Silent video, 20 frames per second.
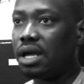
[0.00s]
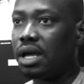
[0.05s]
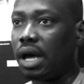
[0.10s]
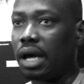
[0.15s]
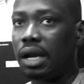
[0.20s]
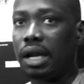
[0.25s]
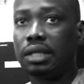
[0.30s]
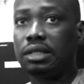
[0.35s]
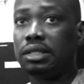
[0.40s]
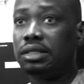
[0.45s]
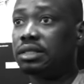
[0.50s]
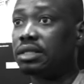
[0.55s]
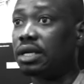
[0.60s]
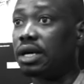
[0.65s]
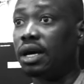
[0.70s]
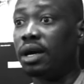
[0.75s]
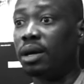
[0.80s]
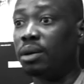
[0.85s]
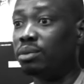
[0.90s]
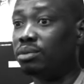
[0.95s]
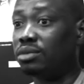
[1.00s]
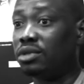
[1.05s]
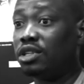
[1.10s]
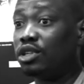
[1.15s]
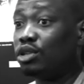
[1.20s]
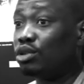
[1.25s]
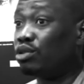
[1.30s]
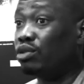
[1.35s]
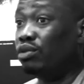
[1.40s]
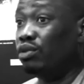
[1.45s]
And at the time,
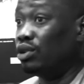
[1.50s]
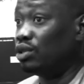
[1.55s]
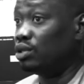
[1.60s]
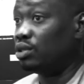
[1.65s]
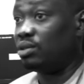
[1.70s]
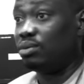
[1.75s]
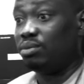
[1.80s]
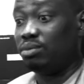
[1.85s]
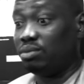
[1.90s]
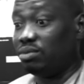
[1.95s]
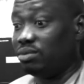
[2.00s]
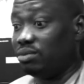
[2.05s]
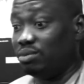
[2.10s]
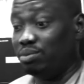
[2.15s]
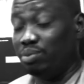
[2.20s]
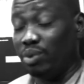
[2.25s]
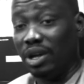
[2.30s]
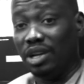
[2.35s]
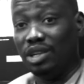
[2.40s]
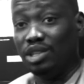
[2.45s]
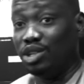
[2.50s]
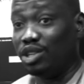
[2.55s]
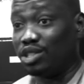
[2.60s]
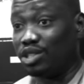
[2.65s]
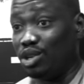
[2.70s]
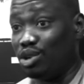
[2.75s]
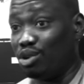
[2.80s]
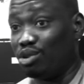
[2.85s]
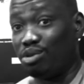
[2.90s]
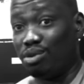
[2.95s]
Gilly Groove was really just
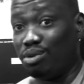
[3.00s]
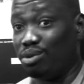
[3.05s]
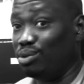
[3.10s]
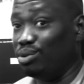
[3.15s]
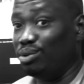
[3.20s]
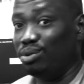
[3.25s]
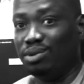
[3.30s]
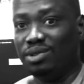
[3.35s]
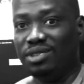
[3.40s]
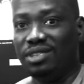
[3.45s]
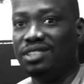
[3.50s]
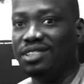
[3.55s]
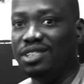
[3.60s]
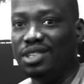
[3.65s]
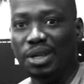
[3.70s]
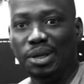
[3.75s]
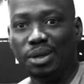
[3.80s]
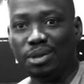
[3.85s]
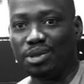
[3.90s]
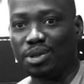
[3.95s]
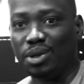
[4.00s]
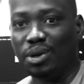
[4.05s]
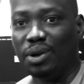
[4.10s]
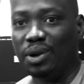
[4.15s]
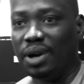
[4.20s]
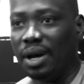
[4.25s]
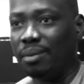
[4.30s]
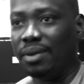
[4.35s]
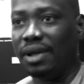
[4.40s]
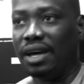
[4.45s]
a crew, you know. So
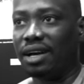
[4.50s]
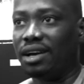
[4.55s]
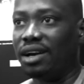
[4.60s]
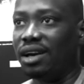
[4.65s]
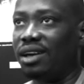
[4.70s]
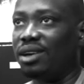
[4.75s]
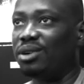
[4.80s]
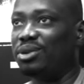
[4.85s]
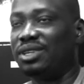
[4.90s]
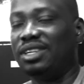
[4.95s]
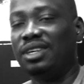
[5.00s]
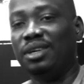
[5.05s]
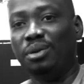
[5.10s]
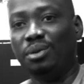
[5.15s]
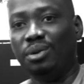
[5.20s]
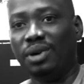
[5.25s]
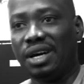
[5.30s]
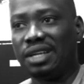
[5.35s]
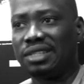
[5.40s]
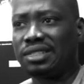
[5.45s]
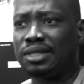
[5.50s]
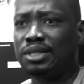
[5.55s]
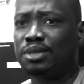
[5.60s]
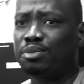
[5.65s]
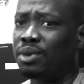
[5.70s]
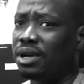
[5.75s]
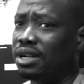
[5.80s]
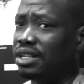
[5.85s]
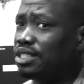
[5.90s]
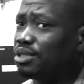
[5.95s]
I'm like, okay, artist
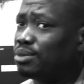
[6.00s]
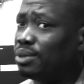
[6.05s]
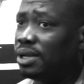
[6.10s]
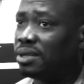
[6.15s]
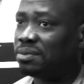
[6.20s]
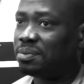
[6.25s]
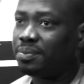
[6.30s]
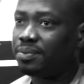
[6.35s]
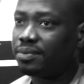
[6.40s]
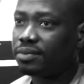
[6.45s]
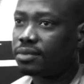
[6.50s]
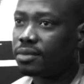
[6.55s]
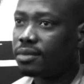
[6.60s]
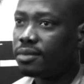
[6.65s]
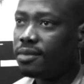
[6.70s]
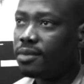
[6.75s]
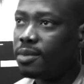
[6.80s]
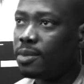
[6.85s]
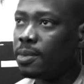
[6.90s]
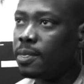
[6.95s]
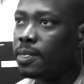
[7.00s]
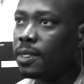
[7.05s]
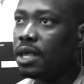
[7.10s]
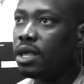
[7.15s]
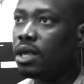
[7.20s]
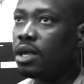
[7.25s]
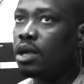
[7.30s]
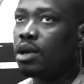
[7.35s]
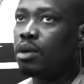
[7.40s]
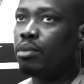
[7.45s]
management.
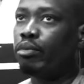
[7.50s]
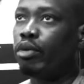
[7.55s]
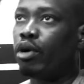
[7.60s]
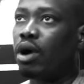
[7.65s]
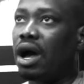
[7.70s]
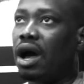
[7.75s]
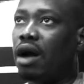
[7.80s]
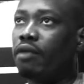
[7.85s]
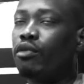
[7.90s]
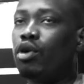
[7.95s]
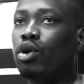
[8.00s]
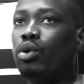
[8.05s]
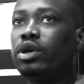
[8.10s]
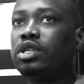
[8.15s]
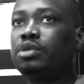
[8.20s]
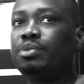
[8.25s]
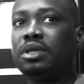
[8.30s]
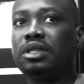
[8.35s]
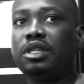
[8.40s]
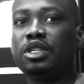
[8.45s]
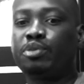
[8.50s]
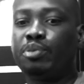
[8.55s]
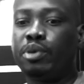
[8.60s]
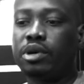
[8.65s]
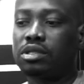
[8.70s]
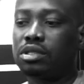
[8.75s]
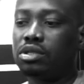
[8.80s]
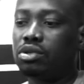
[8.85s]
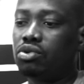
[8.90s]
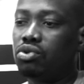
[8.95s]
But I've always been this
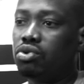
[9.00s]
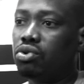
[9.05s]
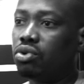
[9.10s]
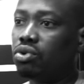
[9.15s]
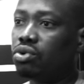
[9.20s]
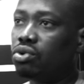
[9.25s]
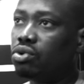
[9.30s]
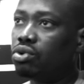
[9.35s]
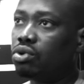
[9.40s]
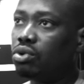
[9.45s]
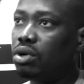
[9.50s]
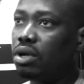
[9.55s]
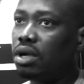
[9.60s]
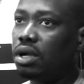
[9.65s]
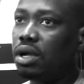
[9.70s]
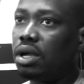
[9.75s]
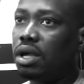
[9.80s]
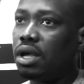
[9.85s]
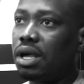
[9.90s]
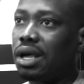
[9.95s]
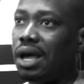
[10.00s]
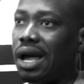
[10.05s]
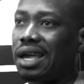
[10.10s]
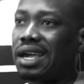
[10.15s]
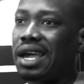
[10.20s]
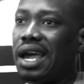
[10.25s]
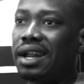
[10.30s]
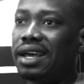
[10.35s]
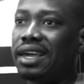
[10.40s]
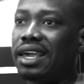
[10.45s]
person who I
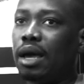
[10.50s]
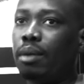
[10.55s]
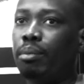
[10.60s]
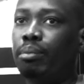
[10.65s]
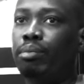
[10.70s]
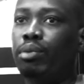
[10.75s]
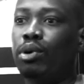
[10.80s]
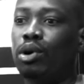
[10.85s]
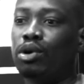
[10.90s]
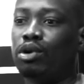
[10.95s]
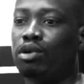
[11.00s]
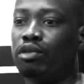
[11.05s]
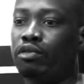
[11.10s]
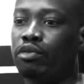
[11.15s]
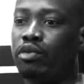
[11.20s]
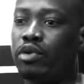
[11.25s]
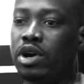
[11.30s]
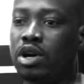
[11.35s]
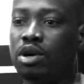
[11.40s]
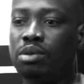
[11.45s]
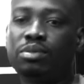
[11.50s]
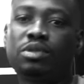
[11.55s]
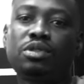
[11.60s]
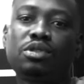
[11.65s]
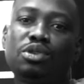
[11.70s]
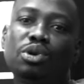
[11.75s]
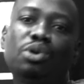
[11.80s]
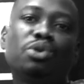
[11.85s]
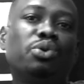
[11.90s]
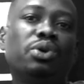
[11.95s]
kind of get bored of realms
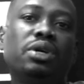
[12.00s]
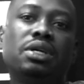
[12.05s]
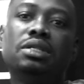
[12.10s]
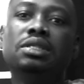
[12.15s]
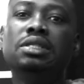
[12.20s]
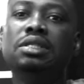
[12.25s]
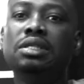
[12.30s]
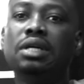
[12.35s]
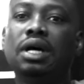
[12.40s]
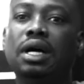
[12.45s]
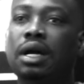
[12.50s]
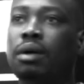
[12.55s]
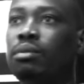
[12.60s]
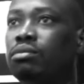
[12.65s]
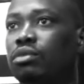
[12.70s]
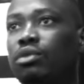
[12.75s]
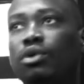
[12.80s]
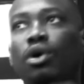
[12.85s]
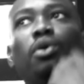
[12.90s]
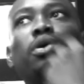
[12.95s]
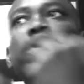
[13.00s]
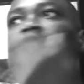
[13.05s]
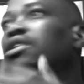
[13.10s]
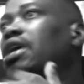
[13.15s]
so quickly, and I'm always